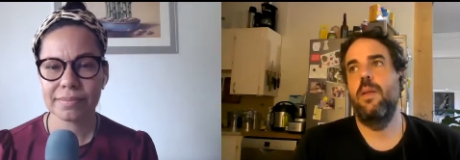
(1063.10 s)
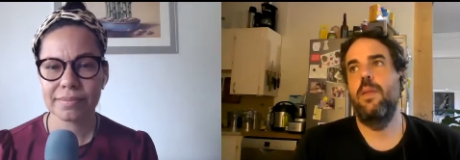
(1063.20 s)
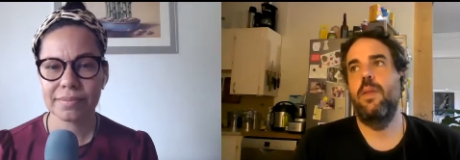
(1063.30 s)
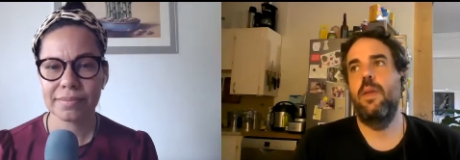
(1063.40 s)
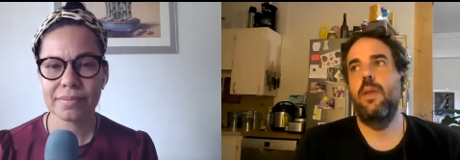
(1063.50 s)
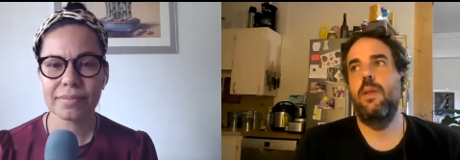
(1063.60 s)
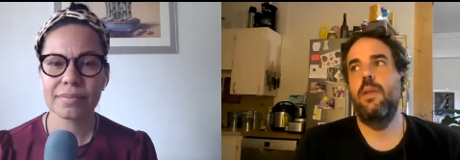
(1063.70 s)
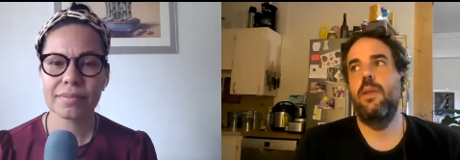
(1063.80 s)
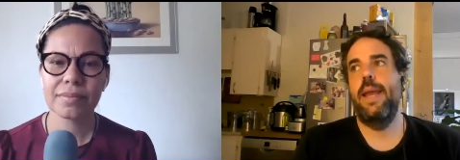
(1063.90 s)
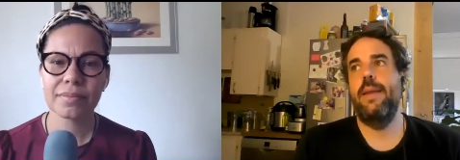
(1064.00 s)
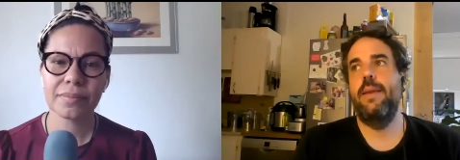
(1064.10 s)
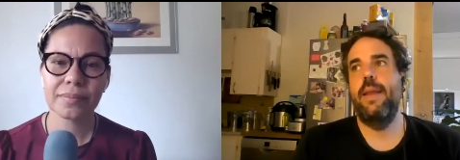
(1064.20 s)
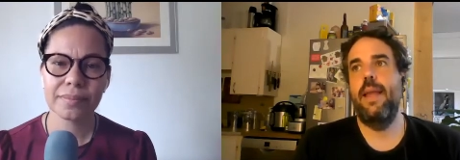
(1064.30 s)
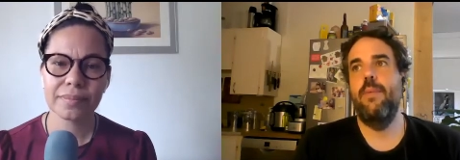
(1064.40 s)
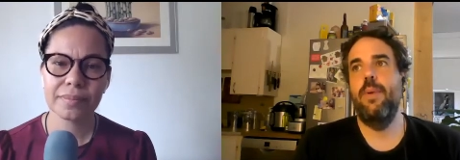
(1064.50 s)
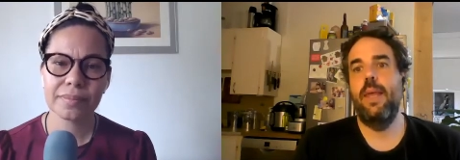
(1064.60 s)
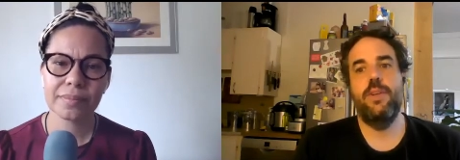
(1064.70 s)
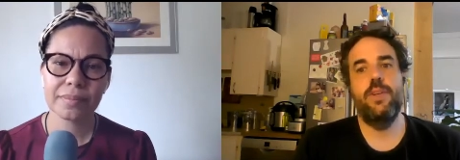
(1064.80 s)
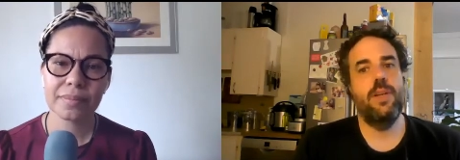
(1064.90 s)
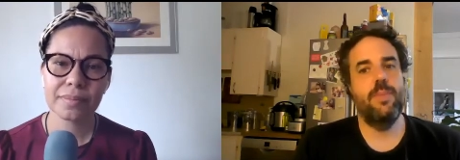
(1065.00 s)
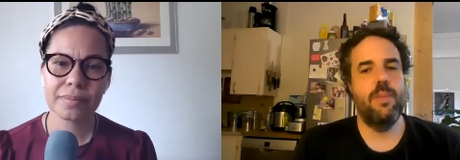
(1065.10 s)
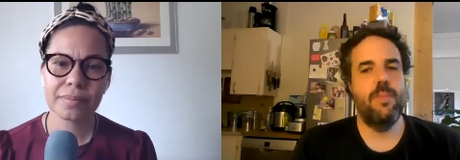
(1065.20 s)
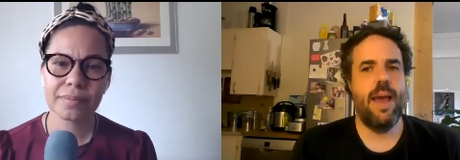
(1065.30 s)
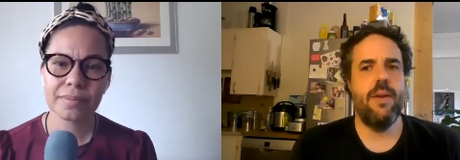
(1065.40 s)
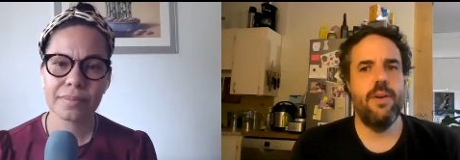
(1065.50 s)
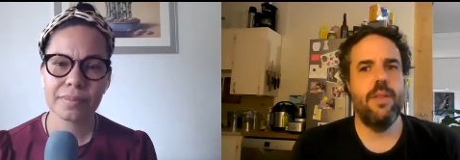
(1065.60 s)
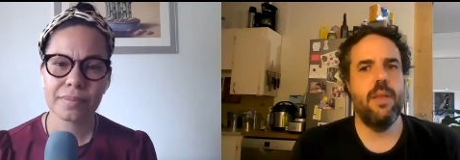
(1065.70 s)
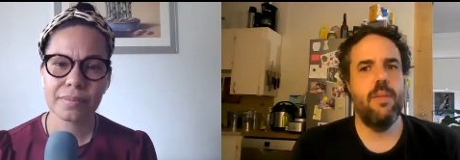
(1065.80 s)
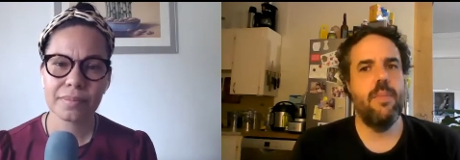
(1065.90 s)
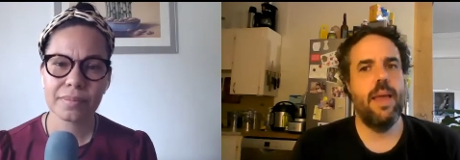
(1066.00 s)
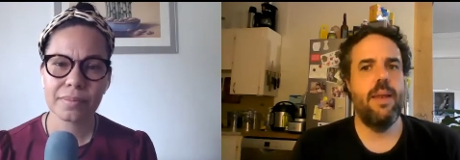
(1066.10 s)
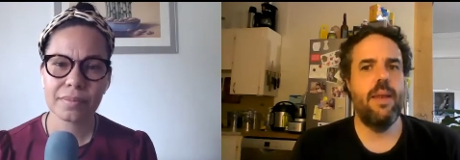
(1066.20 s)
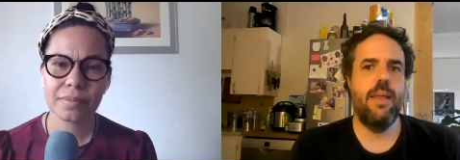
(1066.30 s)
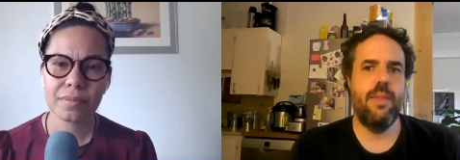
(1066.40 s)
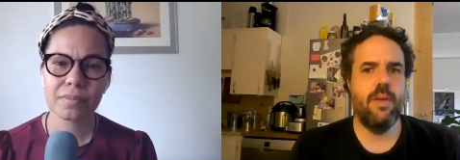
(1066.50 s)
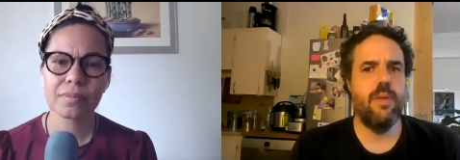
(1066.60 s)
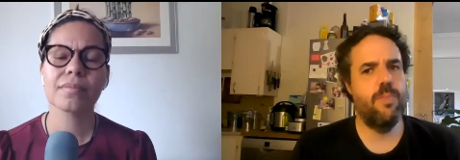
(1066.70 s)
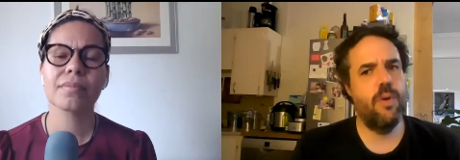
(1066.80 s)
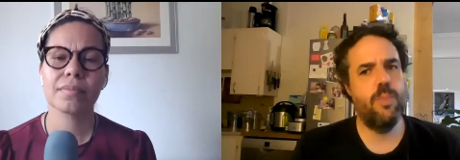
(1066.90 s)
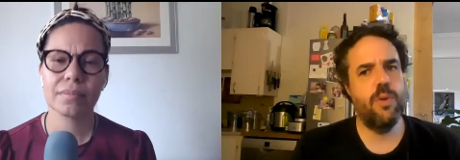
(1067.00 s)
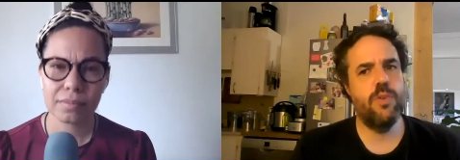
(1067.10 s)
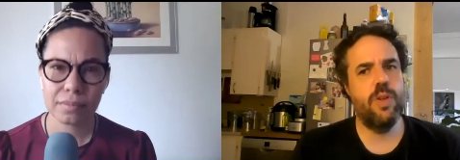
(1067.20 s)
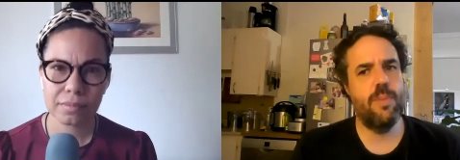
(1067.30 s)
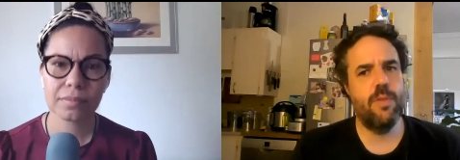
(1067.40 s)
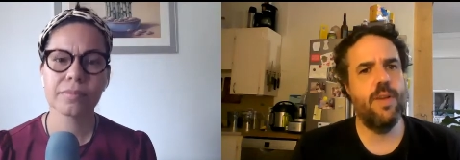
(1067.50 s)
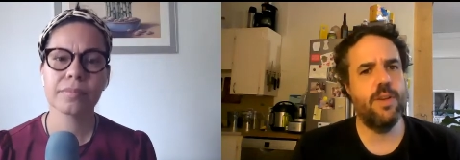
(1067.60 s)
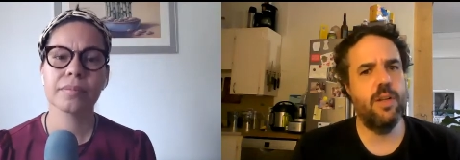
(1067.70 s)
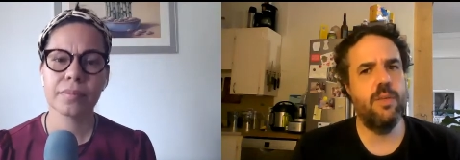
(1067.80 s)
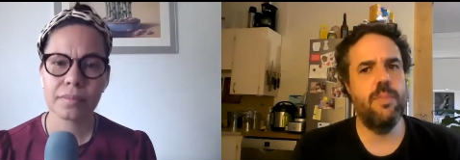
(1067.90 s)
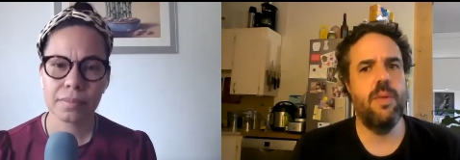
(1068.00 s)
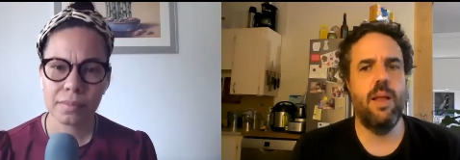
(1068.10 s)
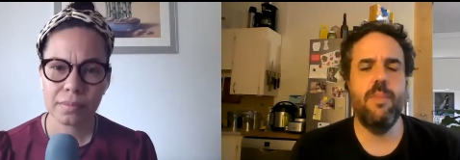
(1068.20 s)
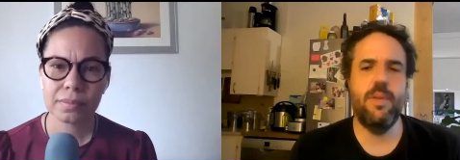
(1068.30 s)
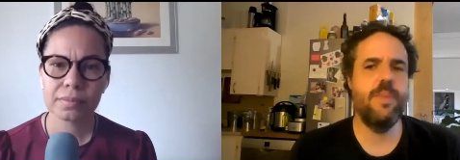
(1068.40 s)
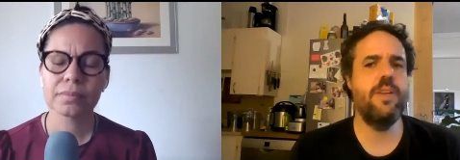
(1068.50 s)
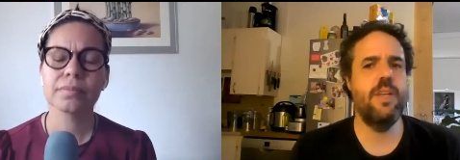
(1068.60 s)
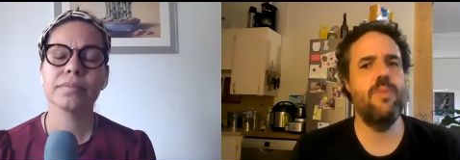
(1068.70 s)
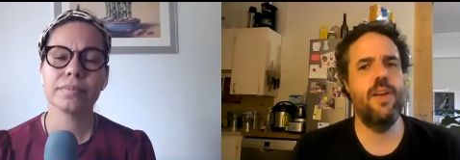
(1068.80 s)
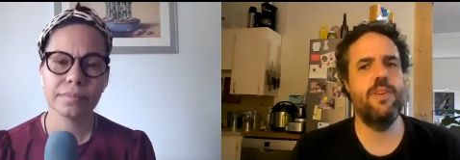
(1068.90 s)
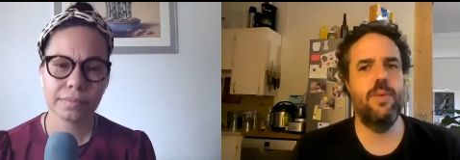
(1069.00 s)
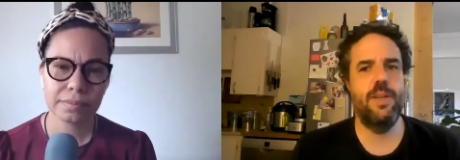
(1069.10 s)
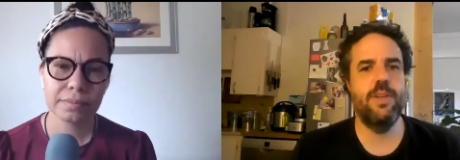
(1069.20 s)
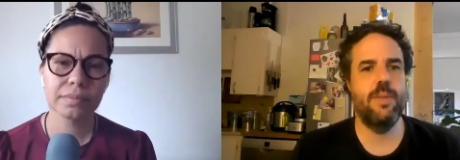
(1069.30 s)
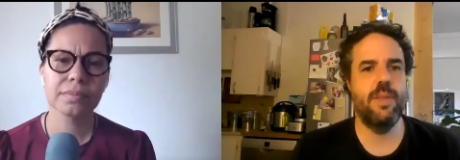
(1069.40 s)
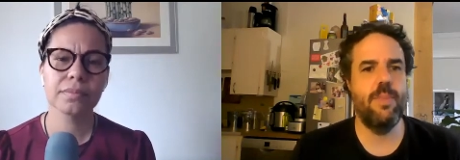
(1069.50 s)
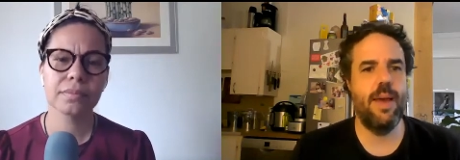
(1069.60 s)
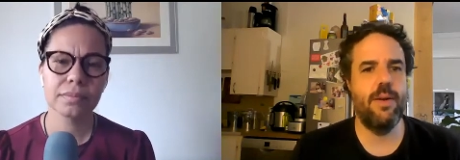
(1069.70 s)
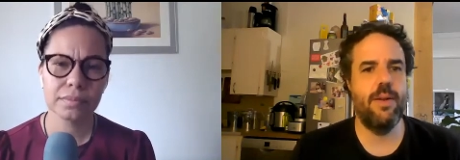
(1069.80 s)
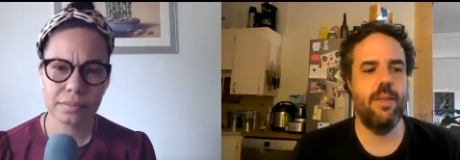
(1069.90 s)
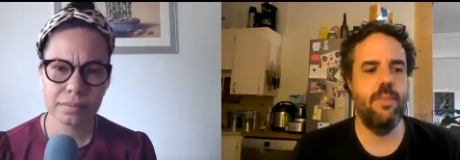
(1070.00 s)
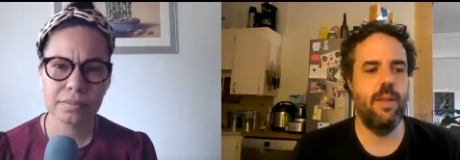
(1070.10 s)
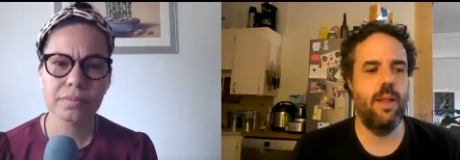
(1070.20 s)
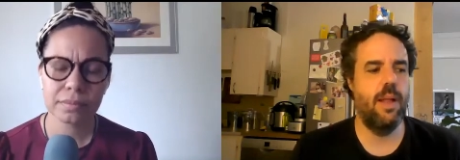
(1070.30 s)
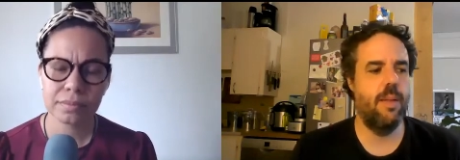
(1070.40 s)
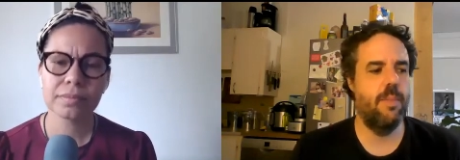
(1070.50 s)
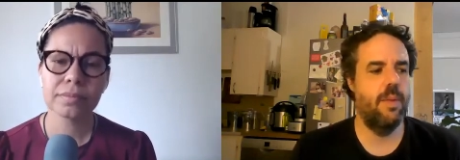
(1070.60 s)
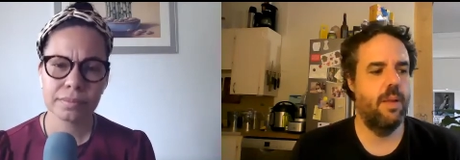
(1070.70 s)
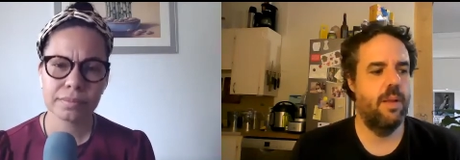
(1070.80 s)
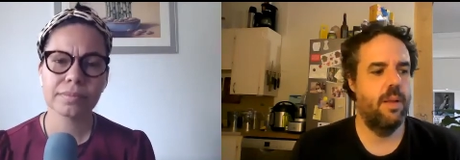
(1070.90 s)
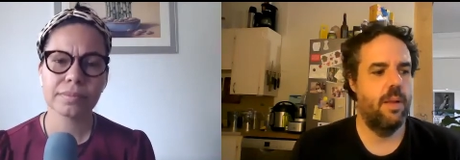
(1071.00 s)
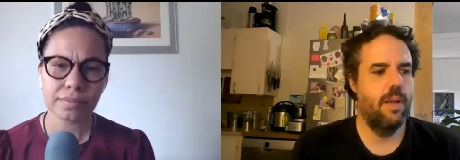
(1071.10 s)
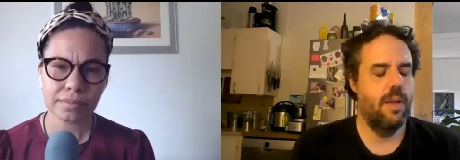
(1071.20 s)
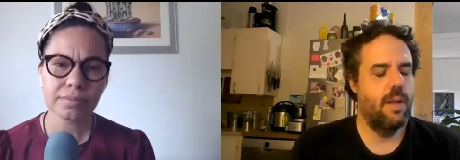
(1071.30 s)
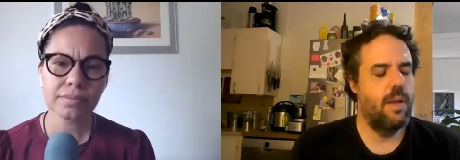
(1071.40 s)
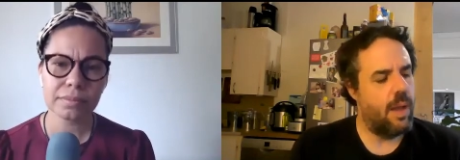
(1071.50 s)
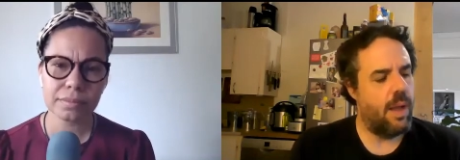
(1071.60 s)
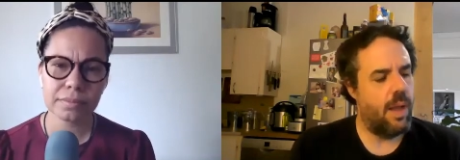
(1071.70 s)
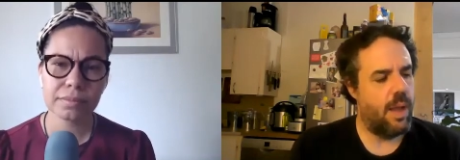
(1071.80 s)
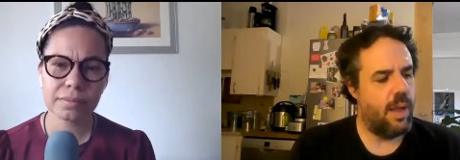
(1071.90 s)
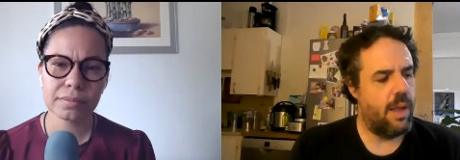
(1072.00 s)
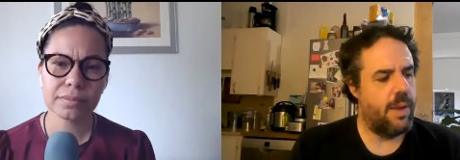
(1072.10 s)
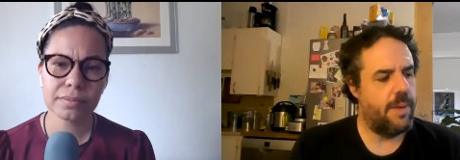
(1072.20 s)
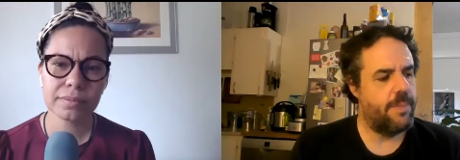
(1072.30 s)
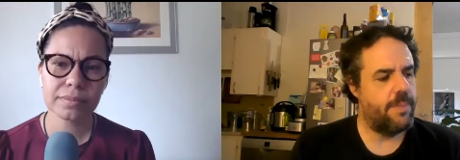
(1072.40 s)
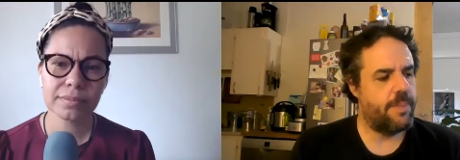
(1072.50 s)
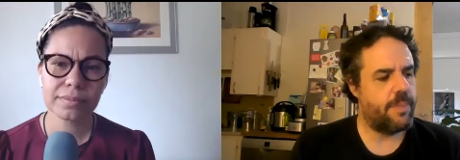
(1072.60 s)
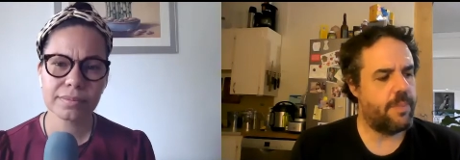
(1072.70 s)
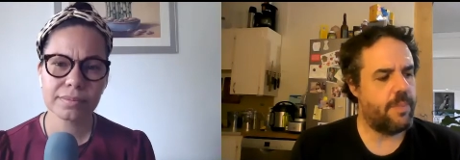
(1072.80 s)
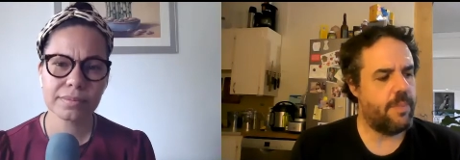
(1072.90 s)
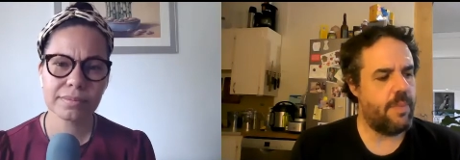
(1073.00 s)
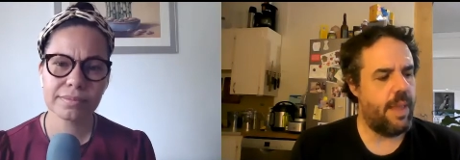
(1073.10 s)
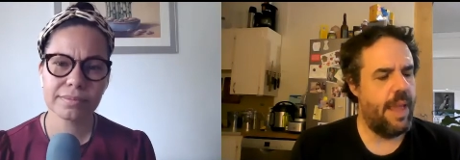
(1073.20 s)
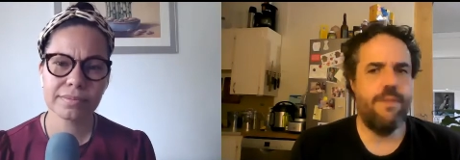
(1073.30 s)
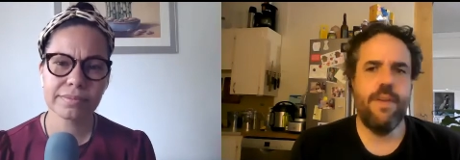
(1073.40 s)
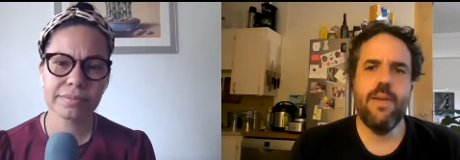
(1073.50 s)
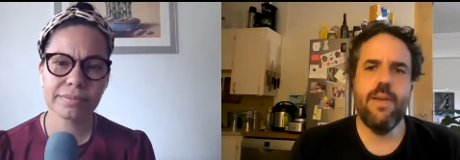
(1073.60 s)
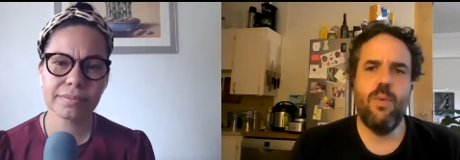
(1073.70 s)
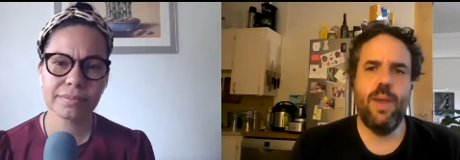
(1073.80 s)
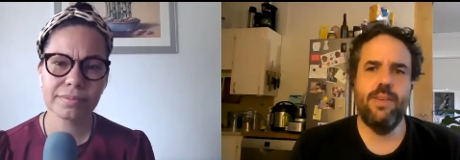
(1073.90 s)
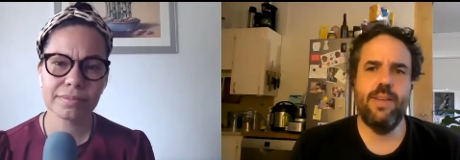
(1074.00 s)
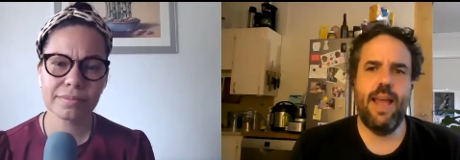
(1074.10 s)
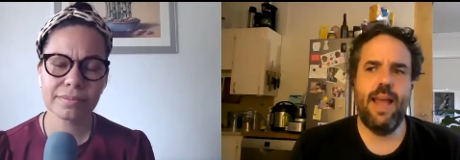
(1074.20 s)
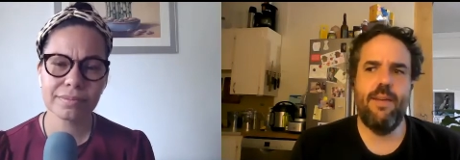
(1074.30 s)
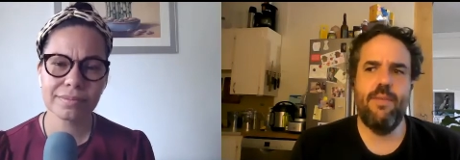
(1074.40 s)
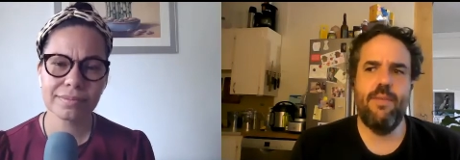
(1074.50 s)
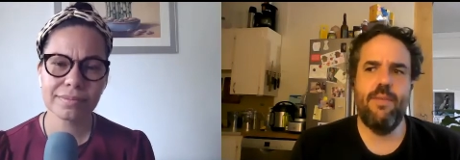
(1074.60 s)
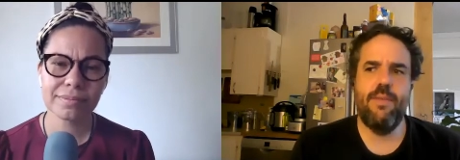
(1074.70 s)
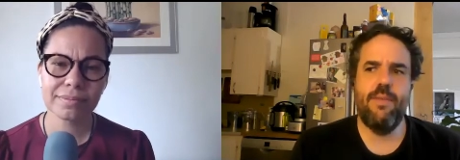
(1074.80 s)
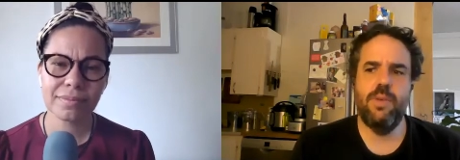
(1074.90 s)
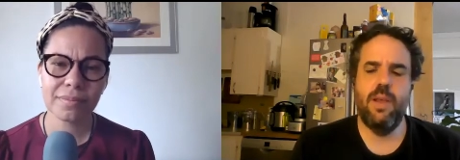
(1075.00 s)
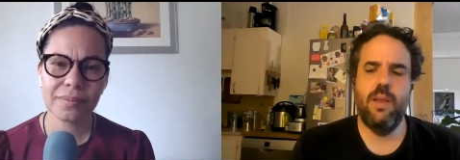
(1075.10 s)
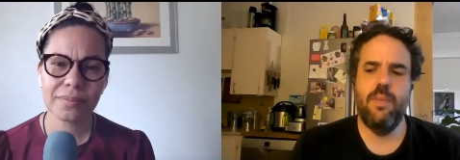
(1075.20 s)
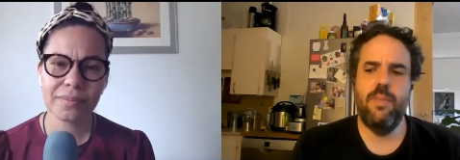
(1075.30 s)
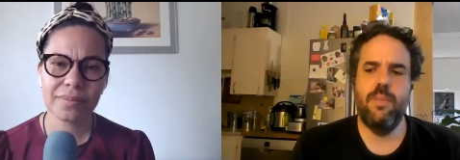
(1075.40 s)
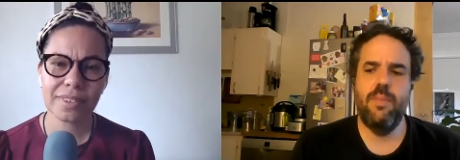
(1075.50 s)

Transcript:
Speaker 1: the day-to-day relationships that matter to them, and and those both personal and professional, um, but especially the professional relationships that matter, um, uh, and figuring out ways to have those. Um,